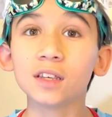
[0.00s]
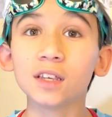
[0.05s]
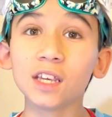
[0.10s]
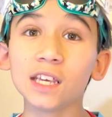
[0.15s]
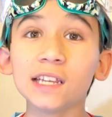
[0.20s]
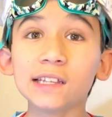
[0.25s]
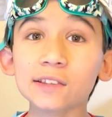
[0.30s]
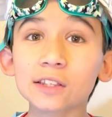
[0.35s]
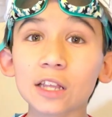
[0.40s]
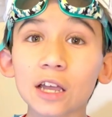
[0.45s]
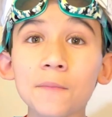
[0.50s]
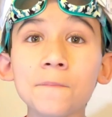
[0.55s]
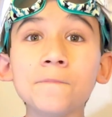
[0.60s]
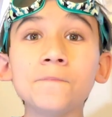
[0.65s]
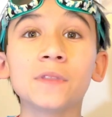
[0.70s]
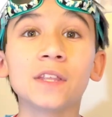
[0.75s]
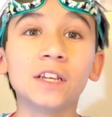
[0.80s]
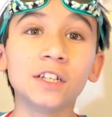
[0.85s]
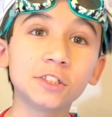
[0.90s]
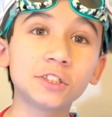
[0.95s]
Eat them,
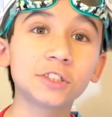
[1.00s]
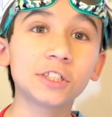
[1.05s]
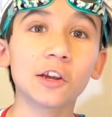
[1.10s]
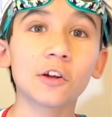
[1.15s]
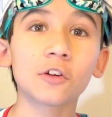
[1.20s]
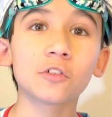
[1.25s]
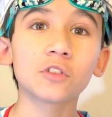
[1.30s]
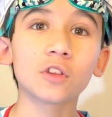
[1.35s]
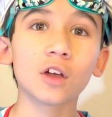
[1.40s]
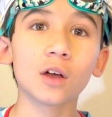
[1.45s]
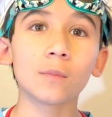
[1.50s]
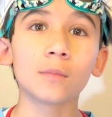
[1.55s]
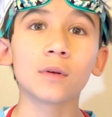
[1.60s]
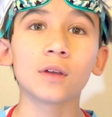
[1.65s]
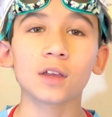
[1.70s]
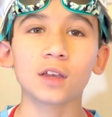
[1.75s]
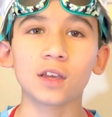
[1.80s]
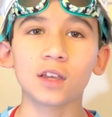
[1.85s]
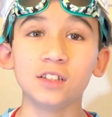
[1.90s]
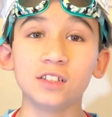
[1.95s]
share them,
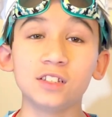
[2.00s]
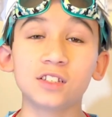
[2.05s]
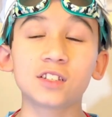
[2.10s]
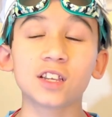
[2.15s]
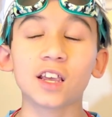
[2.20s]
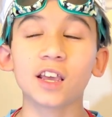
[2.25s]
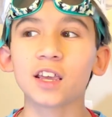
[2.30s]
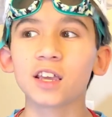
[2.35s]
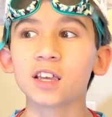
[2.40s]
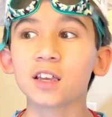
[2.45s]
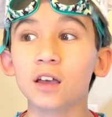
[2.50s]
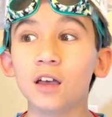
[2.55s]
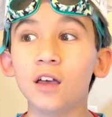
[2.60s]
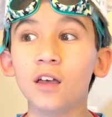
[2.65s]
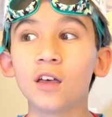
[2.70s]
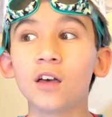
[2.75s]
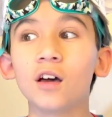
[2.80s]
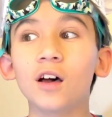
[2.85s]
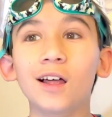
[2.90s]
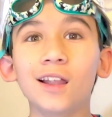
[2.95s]
and say
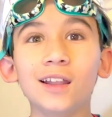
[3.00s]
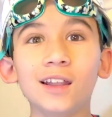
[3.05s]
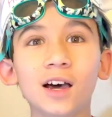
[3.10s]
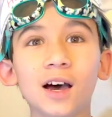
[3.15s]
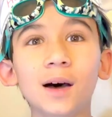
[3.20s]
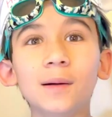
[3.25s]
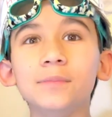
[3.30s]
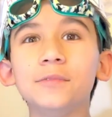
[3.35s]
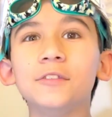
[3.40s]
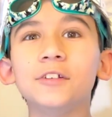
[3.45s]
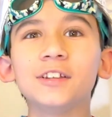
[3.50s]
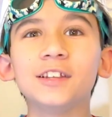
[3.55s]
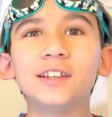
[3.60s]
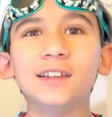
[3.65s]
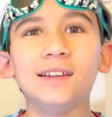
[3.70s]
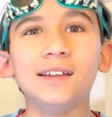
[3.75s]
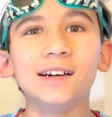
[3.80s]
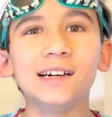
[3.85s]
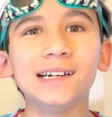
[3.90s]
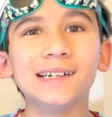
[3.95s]

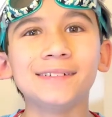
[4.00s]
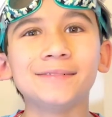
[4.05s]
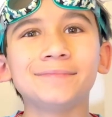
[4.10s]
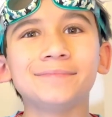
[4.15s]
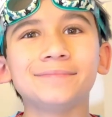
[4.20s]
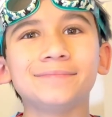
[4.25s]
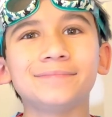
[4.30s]
Alhamdulillah.